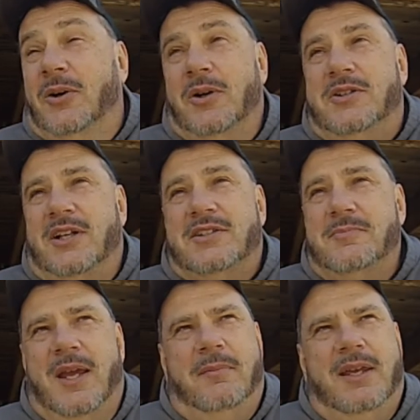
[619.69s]
or just
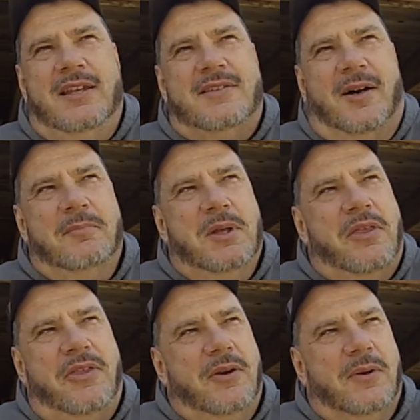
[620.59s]
maybe some
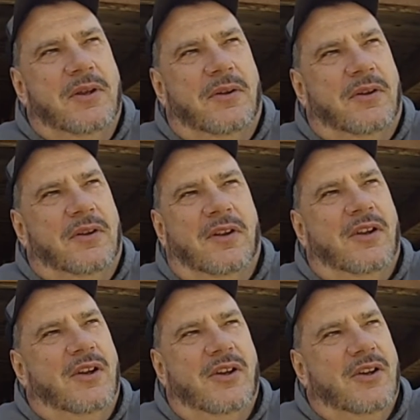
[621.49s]
ethereal
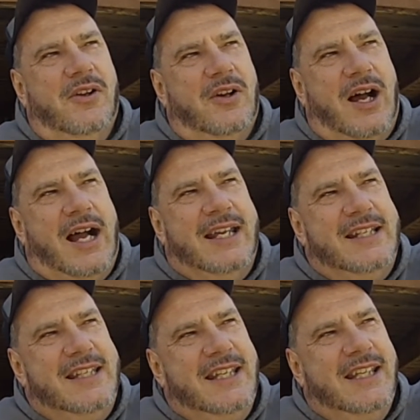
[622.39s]

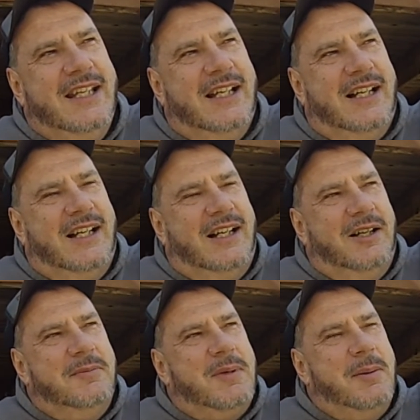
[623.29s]
idea,
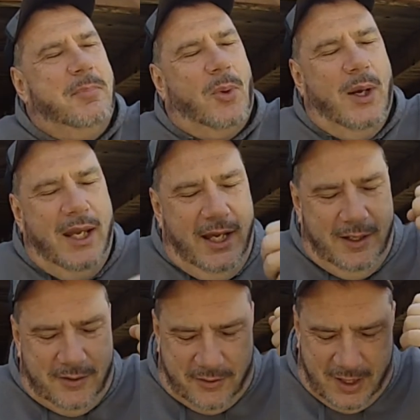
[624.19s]
my
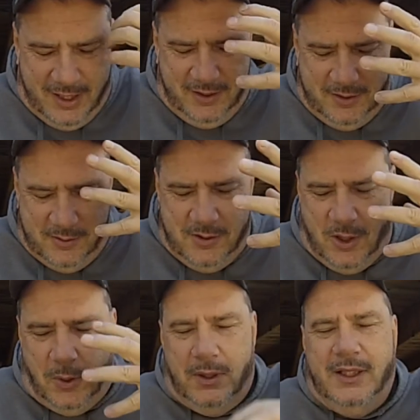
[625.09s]
brain trying to
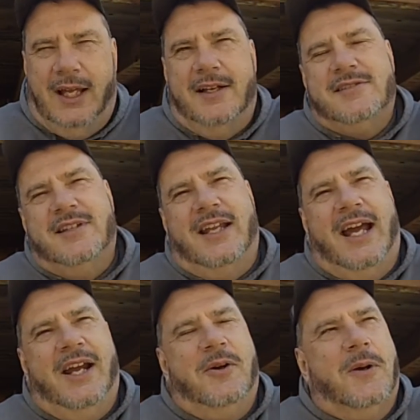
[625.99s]
coalesce and
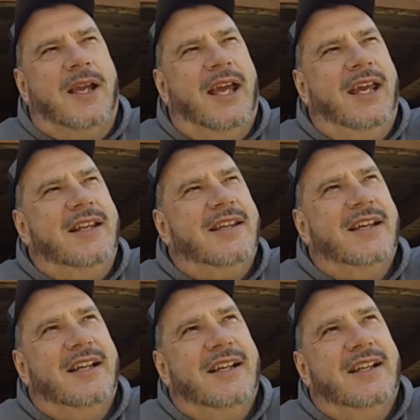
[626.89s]
aggregate
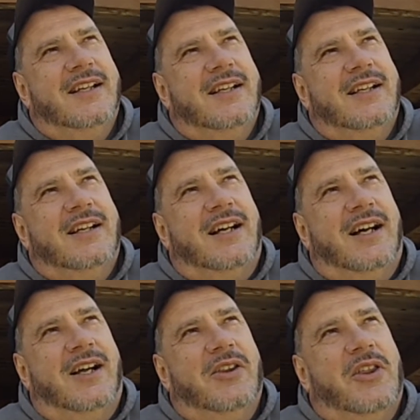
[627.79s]

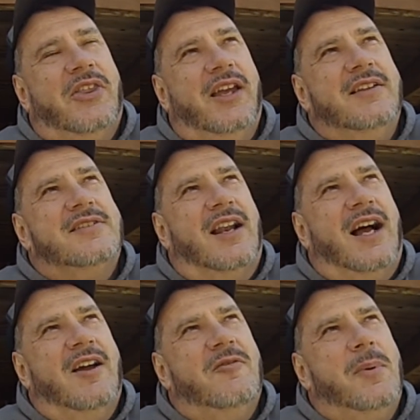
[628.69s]
the things that
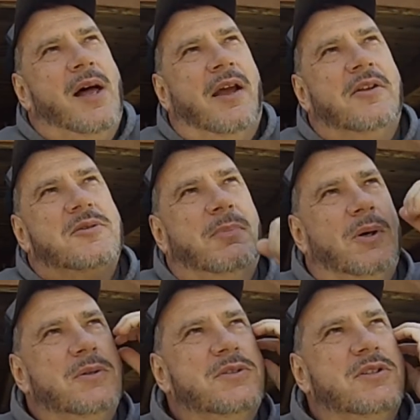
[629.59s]
I've been
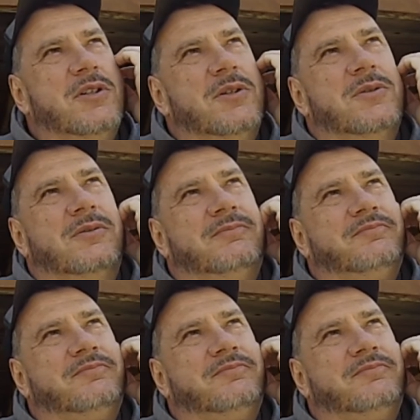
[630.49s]
exposed to.